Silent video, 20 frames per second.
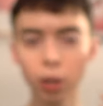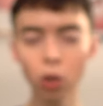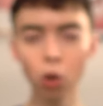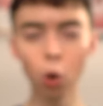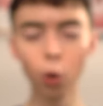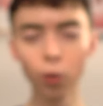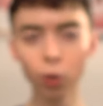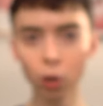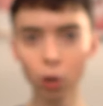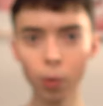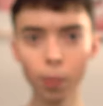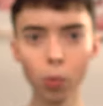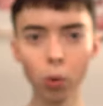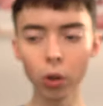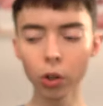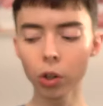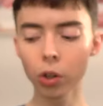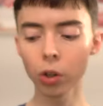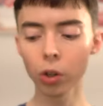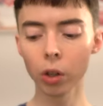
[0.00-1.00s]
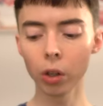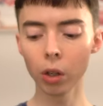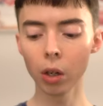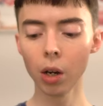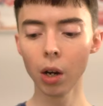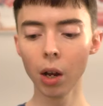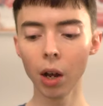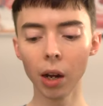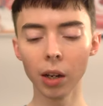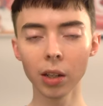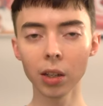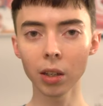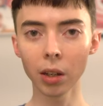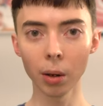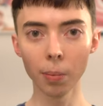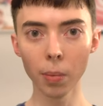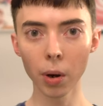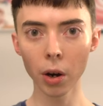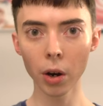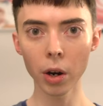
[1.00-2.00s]
the overall moisture and
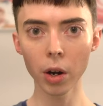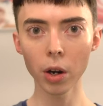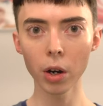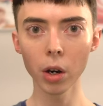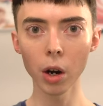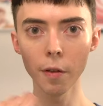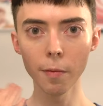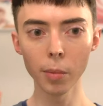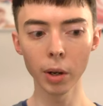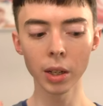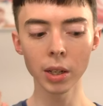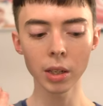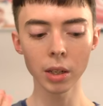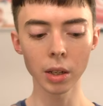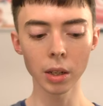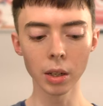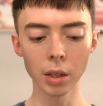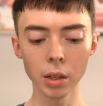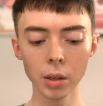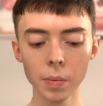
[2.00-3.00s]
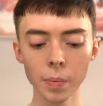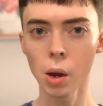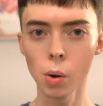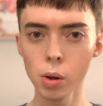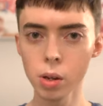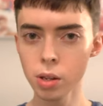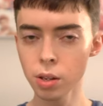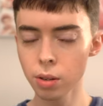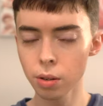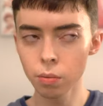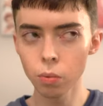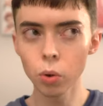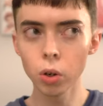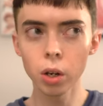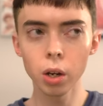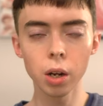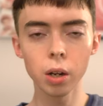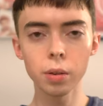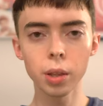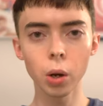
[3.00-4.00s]
skin barrier of my skin. That was
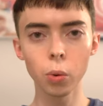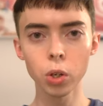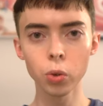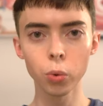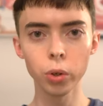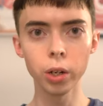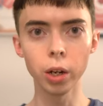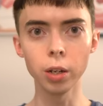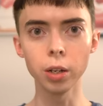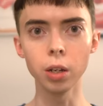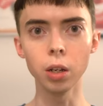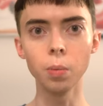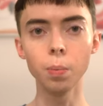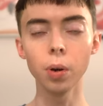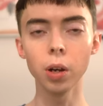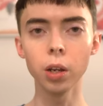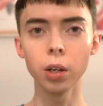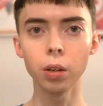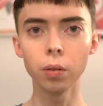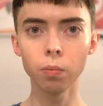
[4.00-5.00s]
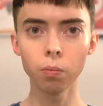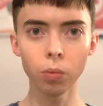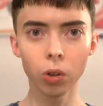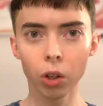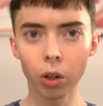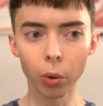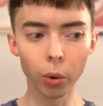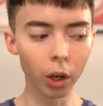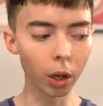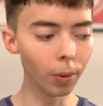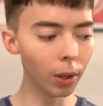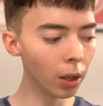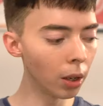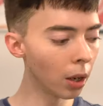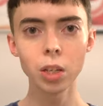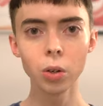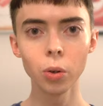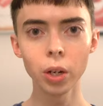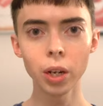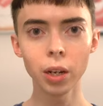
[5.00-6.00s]
that was redundant, but you know what I mean.
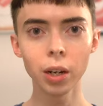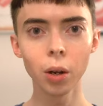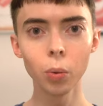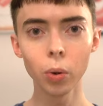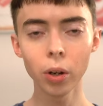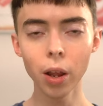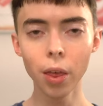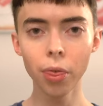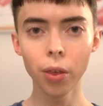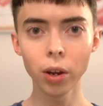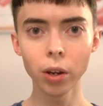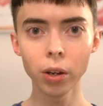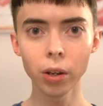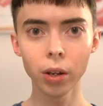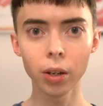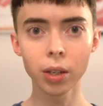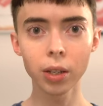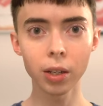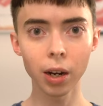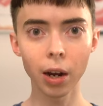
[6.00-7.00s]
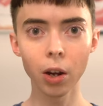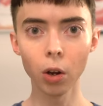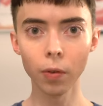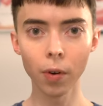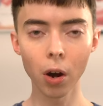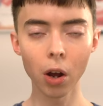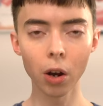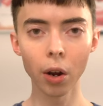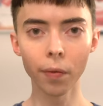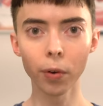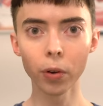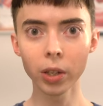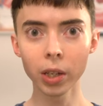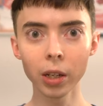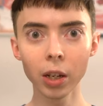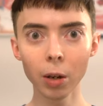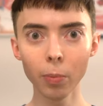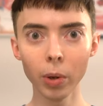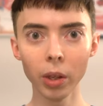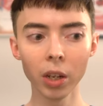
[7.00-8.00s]
So again, I want to thank Stylevana for
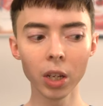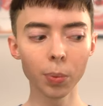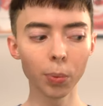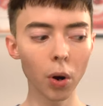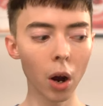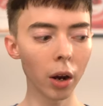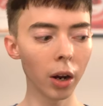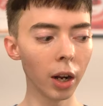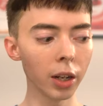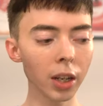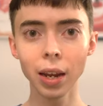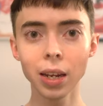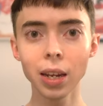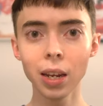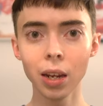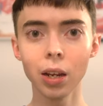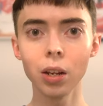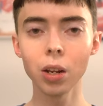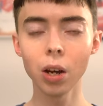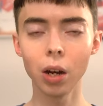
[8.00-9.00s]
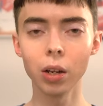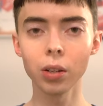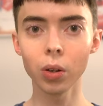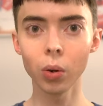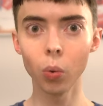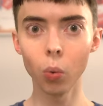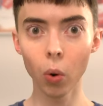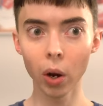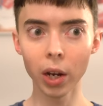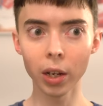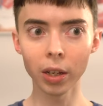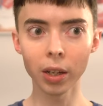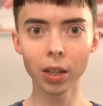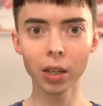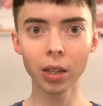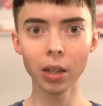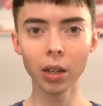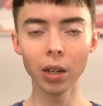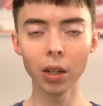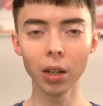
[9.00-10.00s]
sending me these products. I cannot wait to
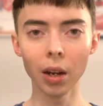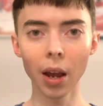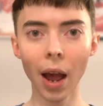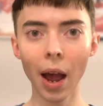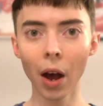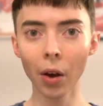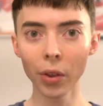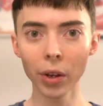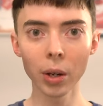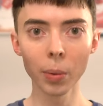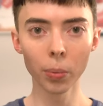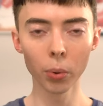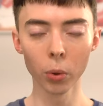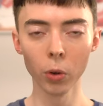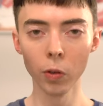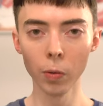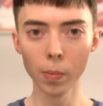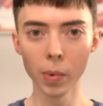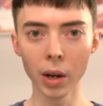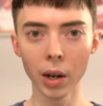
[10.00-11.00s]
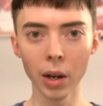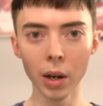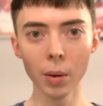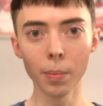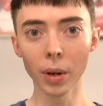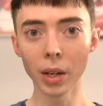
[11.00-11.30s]
see how they improve my,